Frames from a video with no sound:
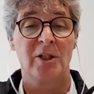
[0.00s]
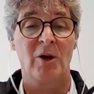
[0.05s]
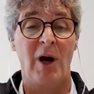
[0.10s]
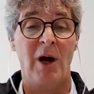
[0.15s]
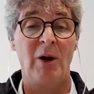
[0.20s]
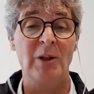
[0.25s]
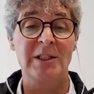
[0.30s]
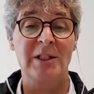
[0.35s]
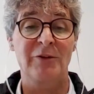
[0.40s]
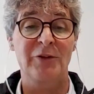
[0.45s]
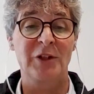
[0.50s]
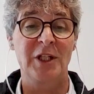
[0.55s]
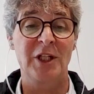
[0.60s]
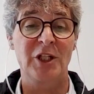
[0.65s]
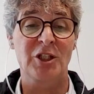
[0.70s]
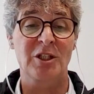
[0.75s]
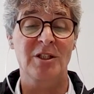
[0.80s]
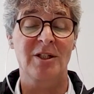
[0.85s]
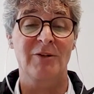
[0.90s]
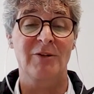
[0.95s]
No, our
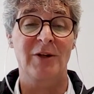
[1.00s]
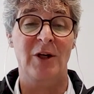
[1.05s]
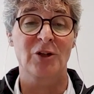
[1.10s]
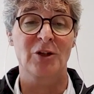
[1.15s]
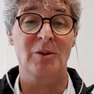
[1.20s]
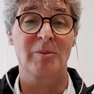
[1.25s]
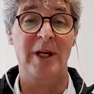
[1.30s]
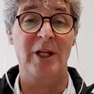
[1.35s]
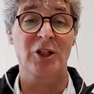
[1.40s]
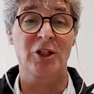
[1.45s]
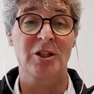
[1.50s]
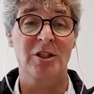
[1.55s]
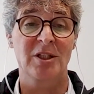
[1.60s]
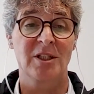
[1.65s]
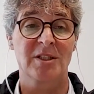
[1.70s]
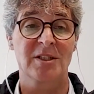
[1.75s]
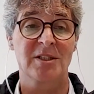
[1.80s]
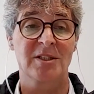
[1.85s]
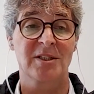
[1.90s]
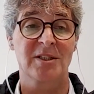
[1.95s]
definition of automation
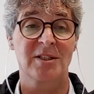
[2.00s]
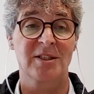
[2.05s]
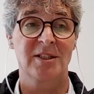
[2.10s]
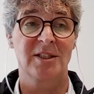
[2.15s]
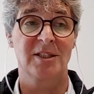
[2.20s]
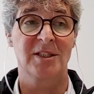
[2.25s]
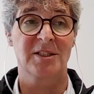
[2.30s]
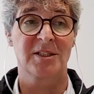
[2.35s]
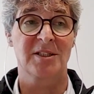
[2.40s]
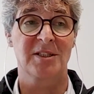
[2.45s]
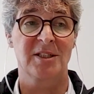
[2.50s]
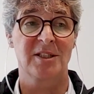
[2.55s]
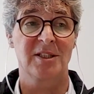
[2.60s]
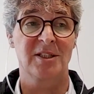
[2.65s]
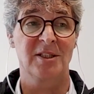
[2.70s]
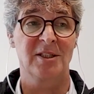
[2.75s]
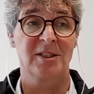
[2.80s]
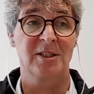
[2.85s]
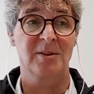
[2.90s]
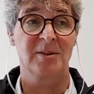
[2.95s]
is is
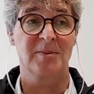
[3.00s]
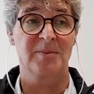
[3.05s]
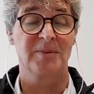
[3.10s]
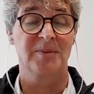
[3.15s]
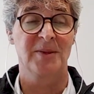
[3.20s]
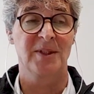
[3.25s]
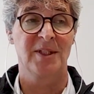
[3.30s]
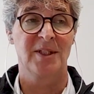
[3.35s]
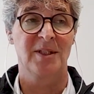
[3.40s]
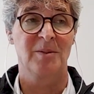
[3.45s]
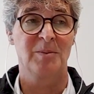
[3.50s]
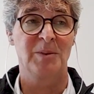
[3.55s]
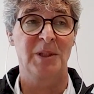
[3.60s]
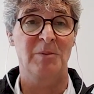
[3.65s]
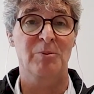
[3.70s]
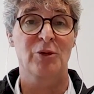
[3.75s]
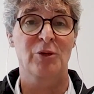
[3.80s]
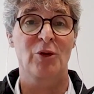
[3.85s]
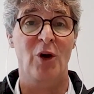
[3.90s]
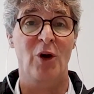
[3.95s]
uh, a
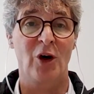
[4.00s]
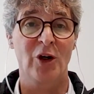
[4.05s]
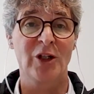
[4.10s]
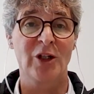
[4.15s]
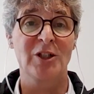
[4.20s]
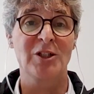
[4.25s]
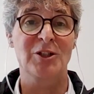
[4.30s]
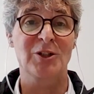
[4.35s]
bit broader.